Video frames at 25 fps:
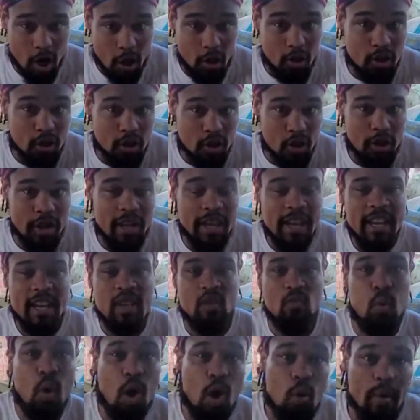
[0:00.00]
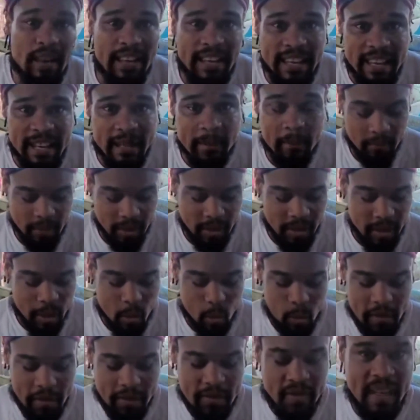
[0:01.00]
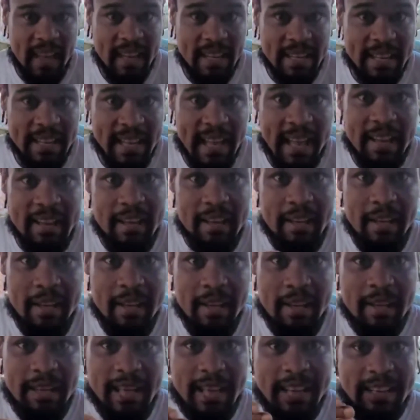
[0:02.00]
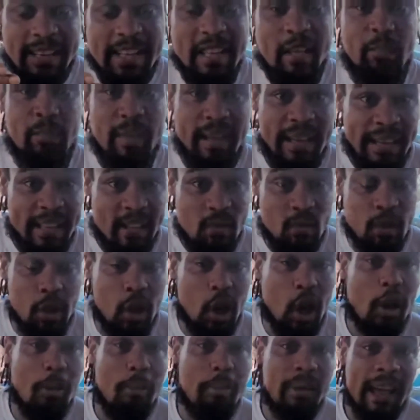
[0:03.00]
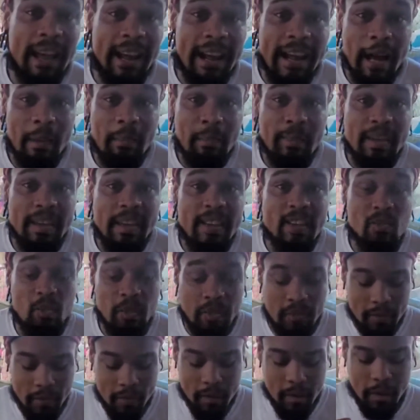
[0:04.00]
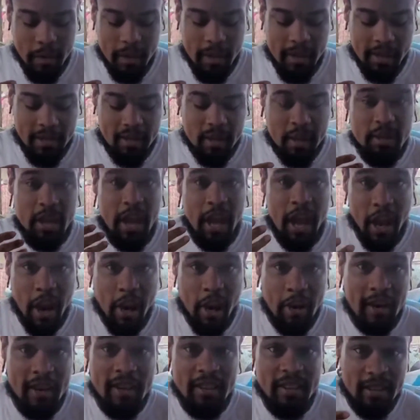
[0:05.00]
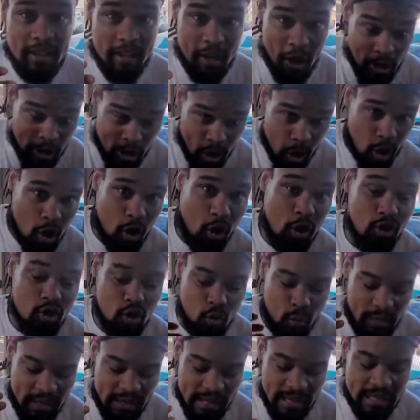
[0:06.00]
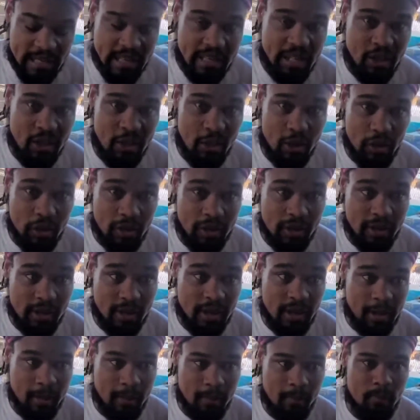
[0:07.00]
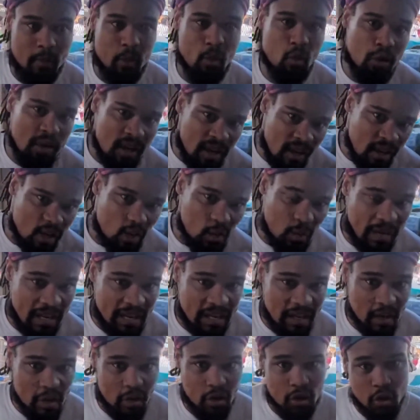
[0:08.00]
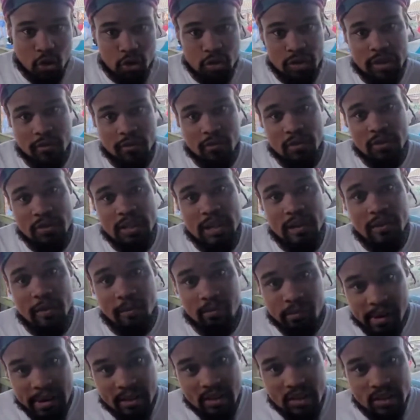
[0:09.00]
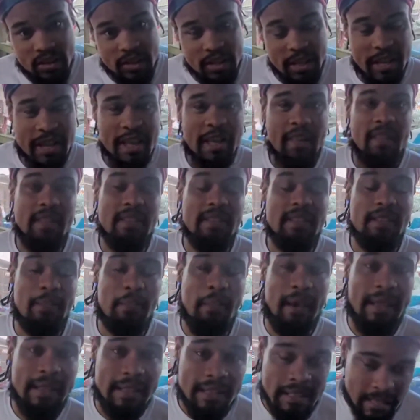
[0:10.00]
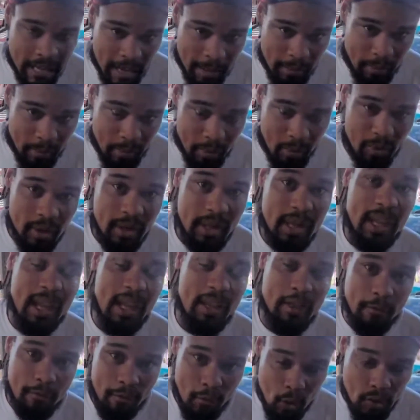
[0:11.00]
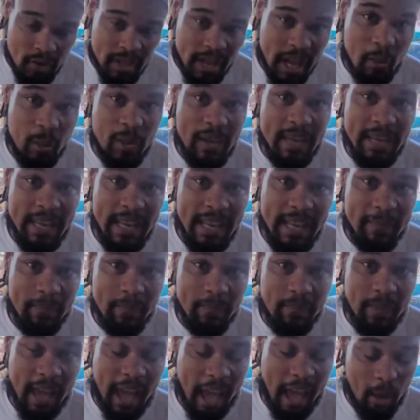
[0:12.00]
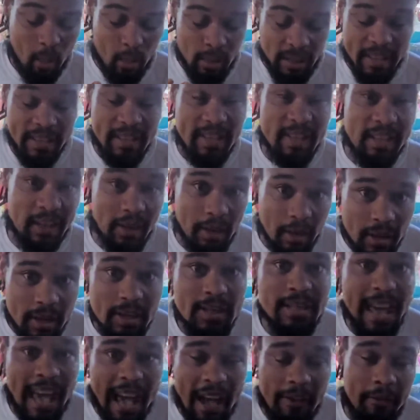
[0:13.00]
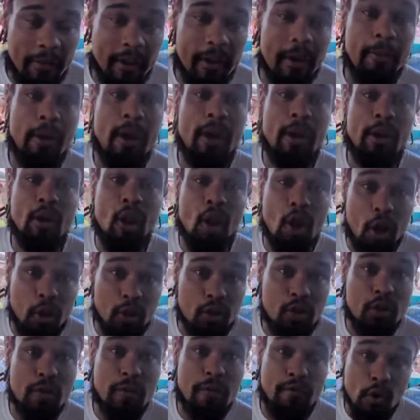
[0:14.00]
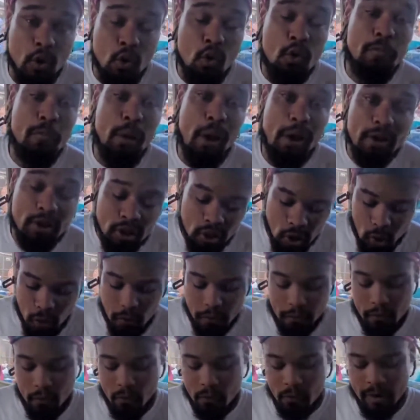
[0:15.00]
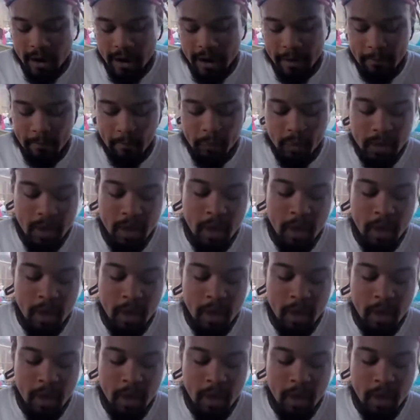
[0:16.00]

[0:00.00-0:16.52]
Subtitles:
culture is what we eat. We think that, like these beans, we call them black-eyed peas. It's inherent, it's in our culture. We eat these during New Year's. We eat these during different celebrations. This is the main staple in the foods that we eat, and we consider this African American cultured food, part of soul food, right?